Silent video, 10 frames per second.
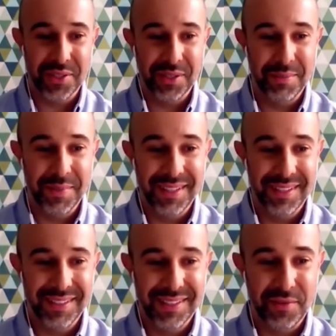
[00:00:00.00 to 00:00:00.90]
So let me
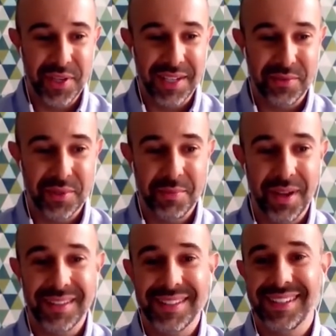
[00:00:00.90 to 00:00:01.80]
see if she has a
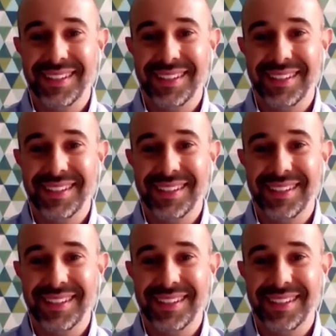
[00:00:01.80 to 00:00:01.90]
response.